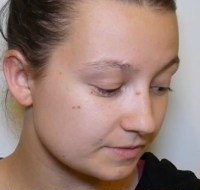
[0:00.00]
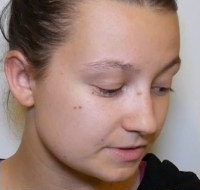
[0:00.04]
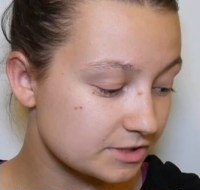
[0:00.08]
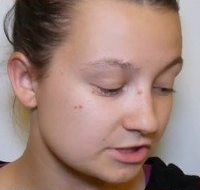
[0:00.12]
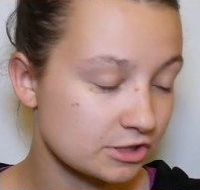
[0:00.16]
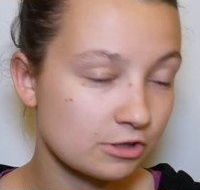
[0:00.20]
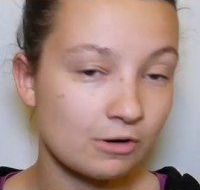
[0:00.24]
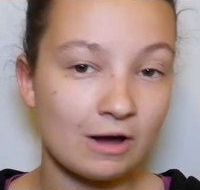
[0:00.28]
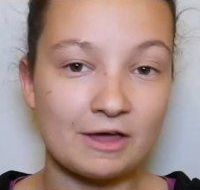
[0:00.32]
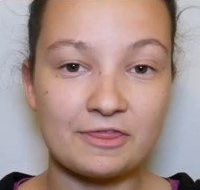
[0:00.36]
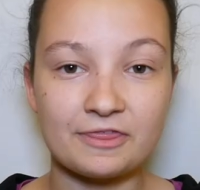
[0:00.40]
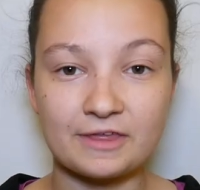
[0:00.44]

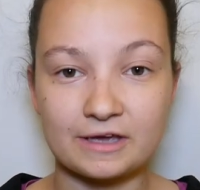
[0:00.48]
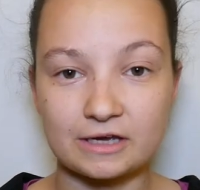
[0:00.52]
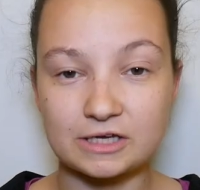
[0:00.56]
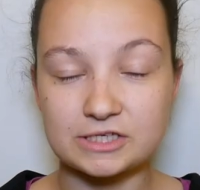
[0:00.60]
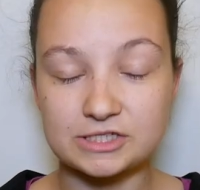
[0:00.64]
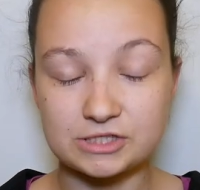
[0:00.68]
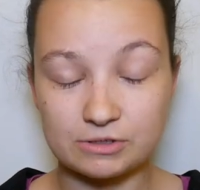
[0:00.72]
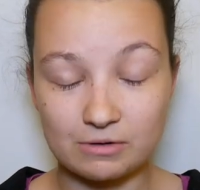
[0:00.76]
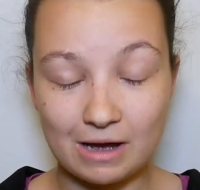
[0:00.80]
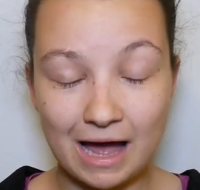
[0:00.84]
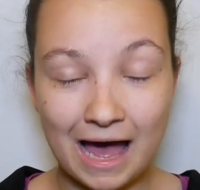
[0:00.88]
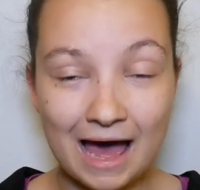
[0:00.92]
So I think,
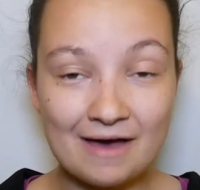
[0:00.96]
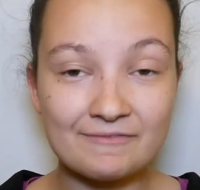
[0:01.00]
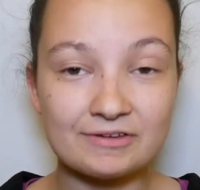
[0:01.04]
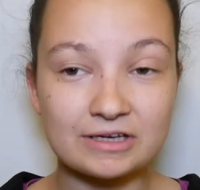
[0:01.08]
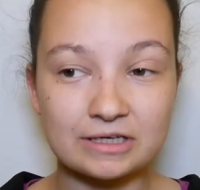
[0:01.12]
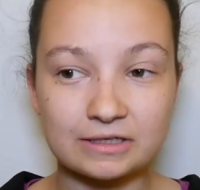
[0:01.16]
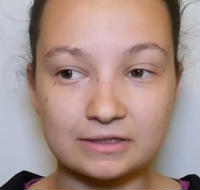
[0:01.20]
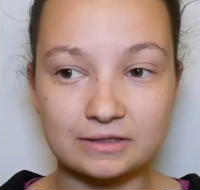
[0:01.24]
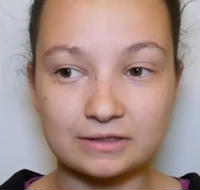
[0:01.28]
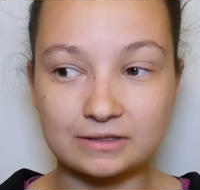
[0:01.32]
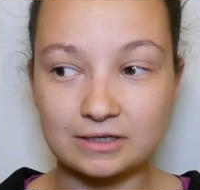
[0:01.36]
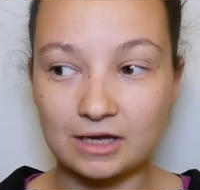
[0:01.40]
so
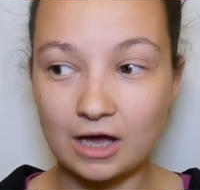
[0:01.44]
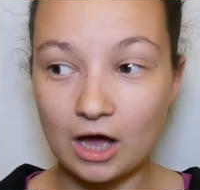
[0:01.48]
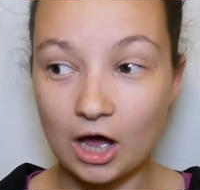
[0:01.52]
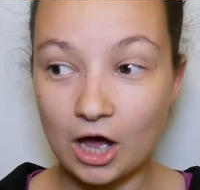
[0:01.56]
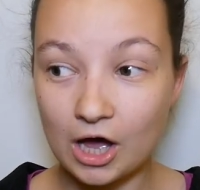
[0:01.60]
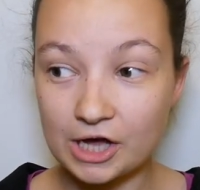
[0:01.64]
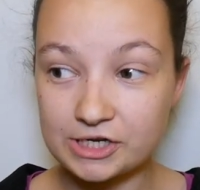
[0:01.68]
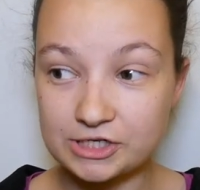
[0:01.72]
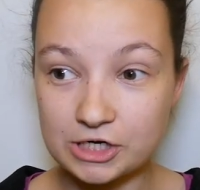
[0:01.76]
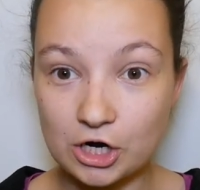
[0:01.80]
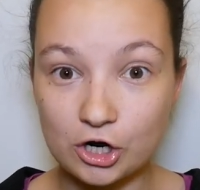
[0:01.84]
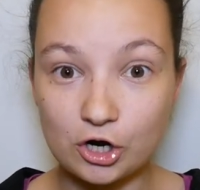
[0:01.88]
having
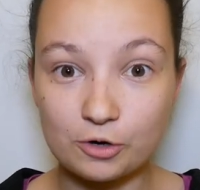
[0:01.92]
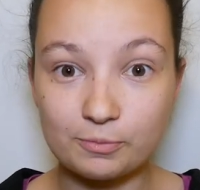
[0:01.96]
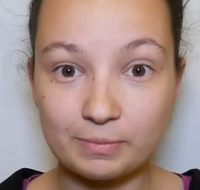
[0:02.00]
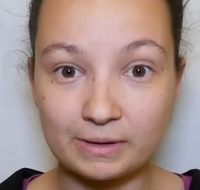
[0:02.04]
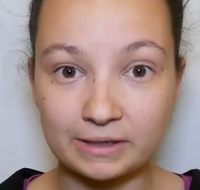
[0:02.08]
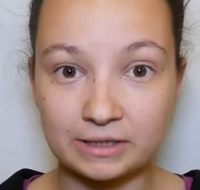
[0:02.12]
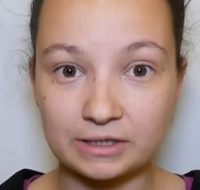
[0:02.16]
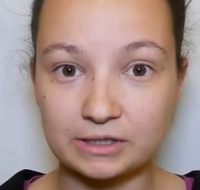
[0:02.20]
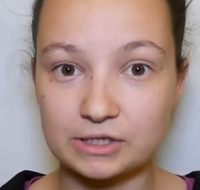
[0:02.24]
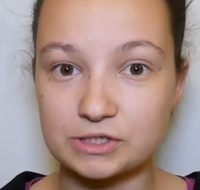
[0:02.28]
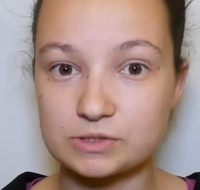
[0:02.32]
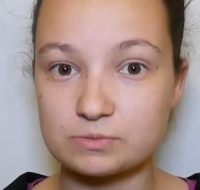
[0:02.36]
heard her
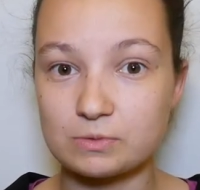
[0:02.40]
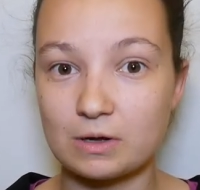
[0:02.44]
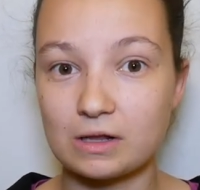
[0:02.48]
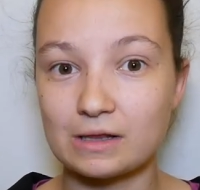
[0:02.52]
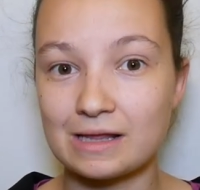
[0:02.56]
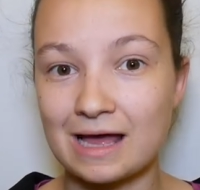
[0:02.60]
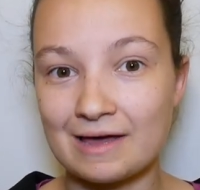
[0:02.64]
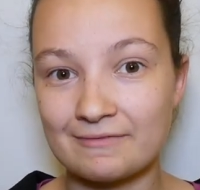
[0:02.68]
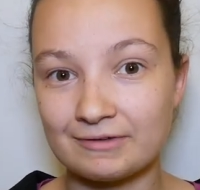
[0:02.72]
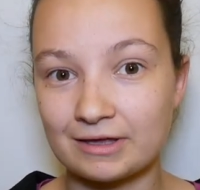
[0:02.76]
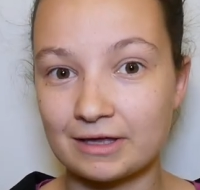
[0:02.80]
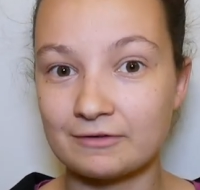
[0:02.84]
opinion as well,
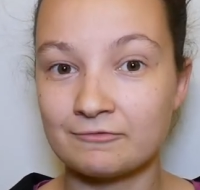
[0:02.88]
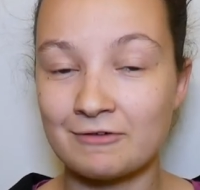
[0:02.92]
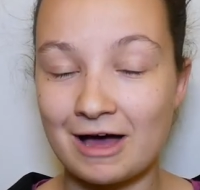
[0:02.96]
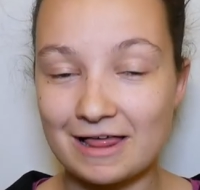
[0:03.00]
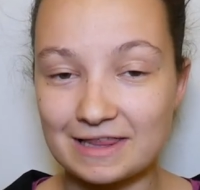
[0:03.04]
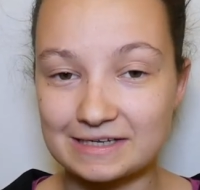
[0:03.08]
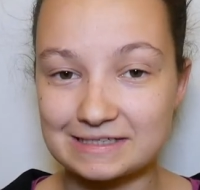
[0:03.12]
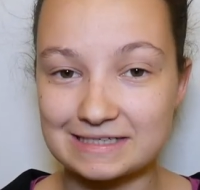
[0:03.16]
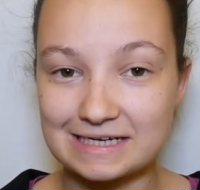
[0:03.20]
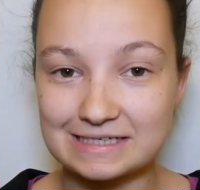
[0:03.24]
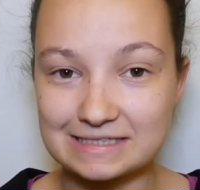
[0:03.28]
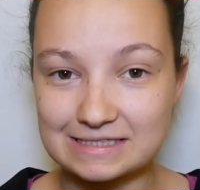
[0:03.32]
having it
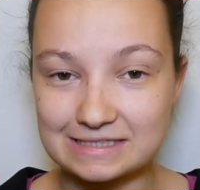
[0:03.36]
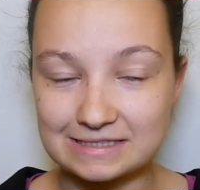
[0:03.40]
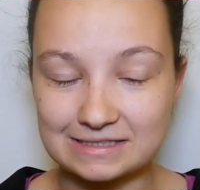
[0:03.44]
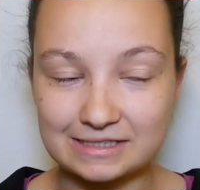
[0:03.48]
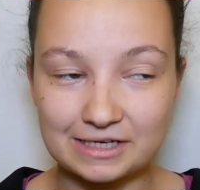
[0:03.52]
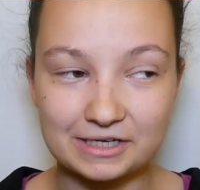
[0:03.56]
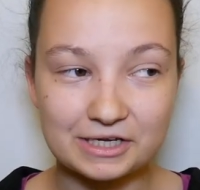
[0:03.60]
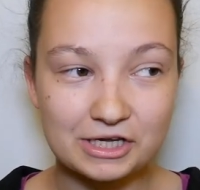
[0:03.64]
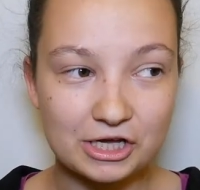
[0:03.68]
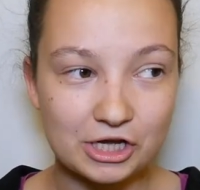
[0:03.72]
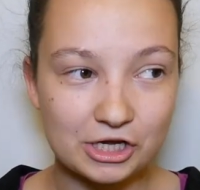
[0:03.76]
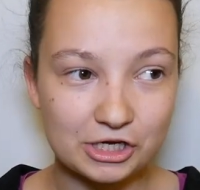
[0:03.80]
validated
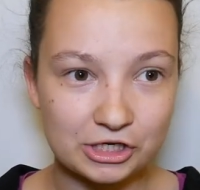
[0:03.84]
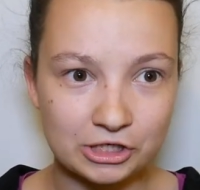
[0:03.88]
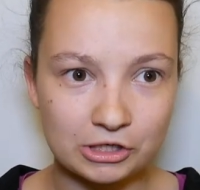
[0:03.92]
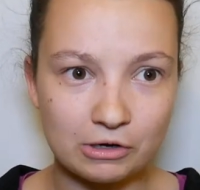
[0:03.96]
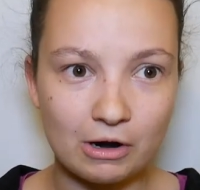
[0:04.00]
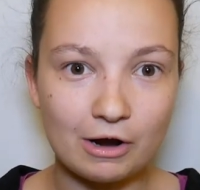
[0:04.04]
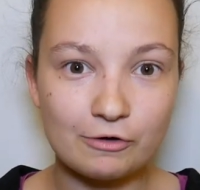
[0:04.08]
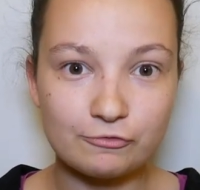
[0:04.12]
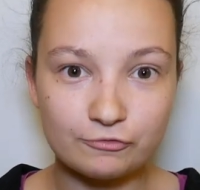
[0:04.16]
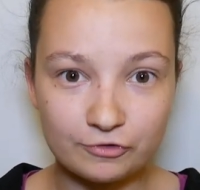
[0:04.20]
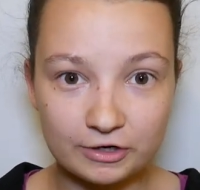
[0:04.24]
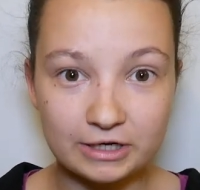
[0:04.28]
that, you know,
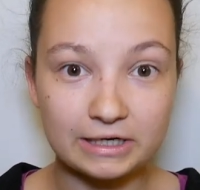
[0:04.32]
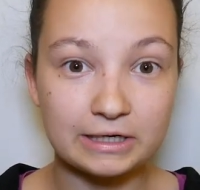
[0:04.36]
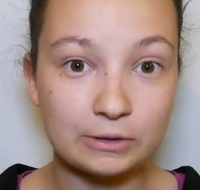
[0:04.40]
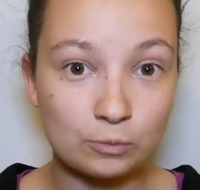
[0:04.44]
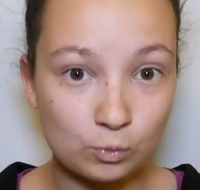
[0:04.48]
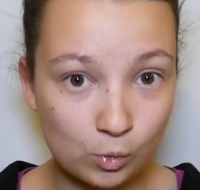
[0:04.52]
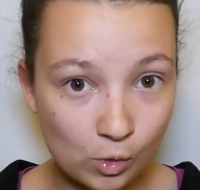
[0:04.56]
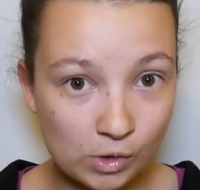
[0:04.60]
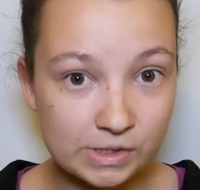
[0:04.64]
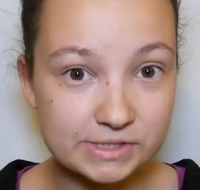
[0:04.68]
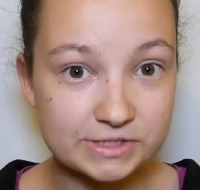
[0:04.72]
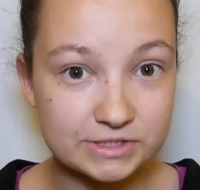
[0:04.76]
I really
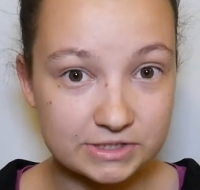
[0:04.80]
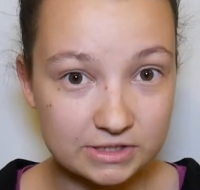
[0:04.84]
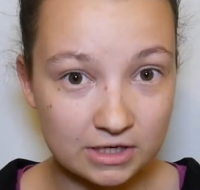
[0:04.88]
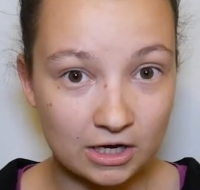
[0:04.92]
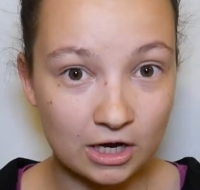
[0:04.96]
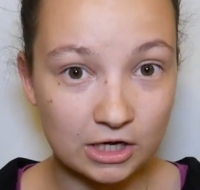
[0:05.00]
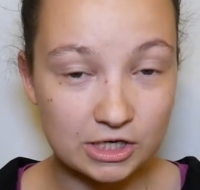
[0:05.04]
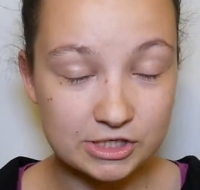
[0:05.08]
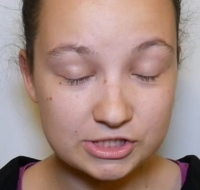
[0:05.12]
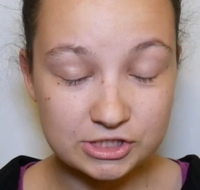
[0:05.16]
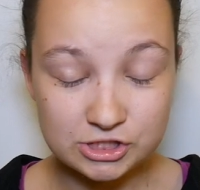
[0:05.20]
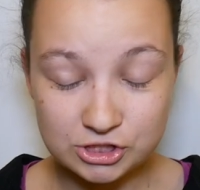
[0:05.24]
was
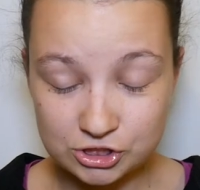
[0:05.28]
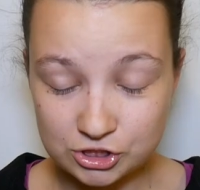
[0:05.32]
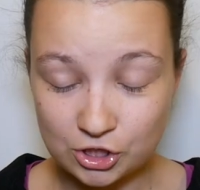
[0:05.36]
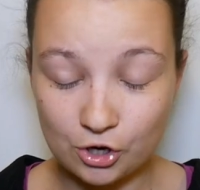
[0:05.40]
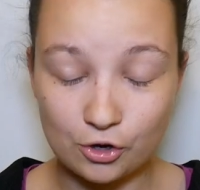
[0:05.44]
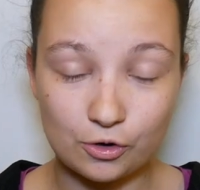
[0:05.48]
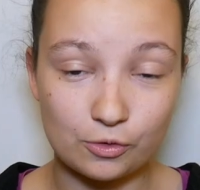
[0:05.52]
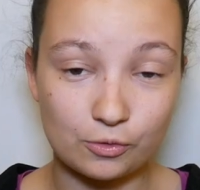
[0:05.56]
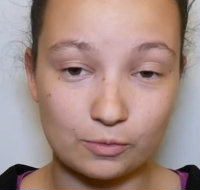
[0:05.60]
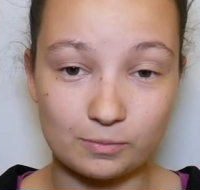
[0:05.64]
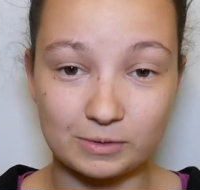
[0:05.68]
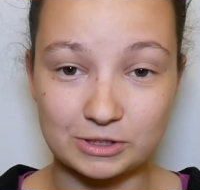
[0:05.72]

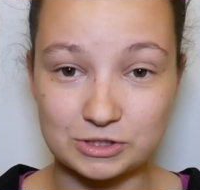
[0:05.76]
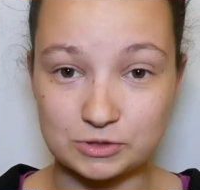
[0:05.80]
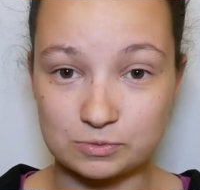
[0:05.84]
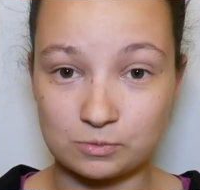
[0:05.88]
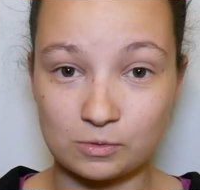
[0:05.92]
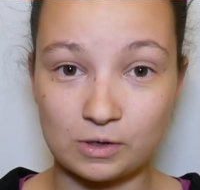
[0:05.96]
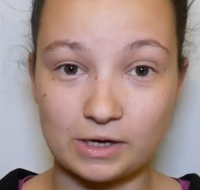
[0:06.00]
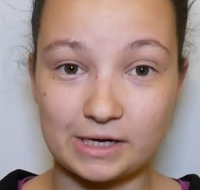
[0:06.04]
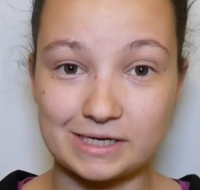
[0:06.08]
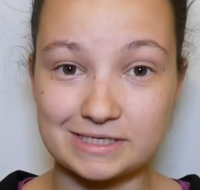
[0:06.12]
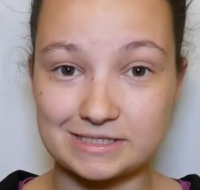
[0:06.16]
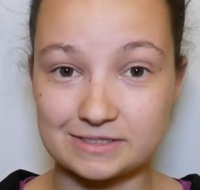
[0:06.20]
so much
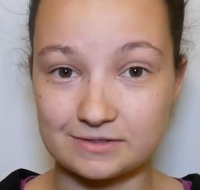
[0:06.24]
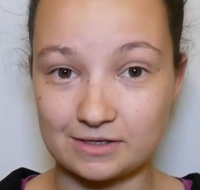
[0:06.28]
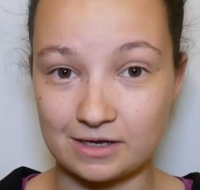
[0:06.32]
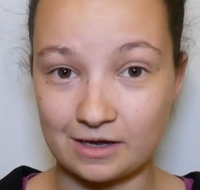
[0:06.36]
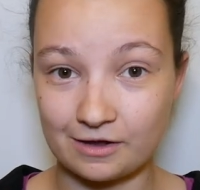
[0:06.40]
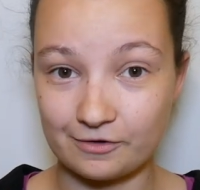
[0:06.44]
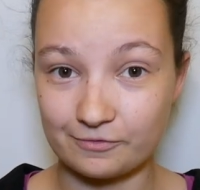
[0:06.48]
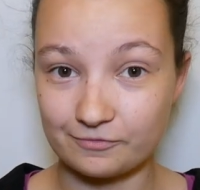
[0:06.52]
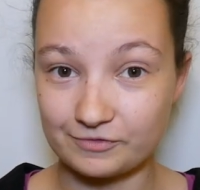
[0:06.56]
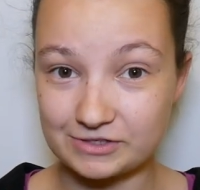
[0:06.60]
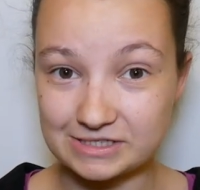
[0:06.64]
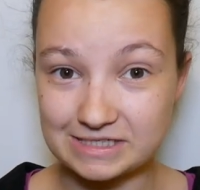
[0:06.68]
worse
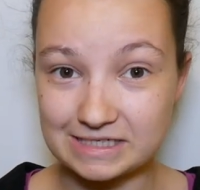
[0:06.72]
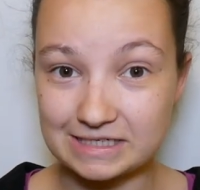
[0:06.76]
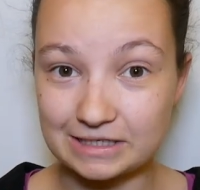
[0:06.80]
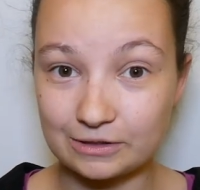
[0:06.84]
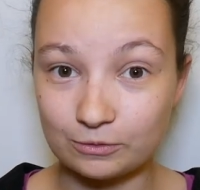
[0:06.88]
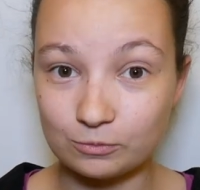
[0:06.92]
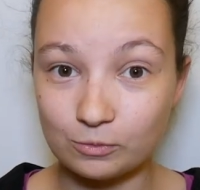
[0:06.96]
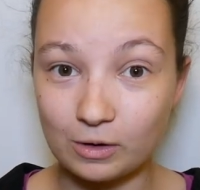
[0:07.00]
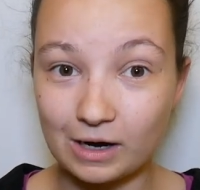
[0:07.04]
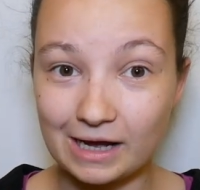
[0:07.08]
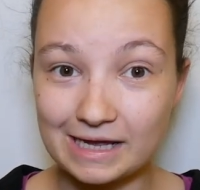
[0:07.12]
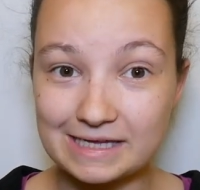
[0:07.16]

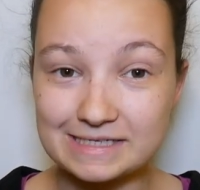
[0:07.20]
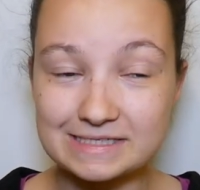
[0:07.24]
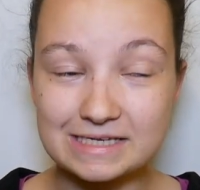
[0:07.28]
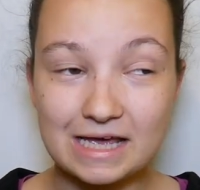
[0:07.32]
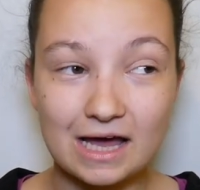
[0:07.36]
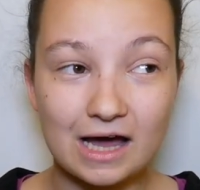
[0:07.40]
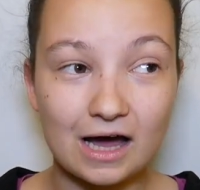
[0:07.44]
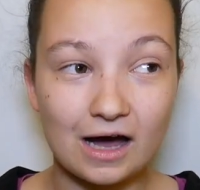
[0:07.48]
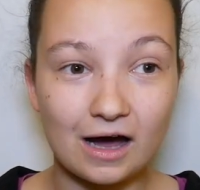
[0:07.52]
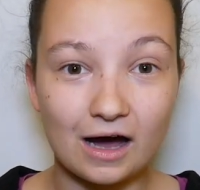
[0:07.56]
fatigue-wise,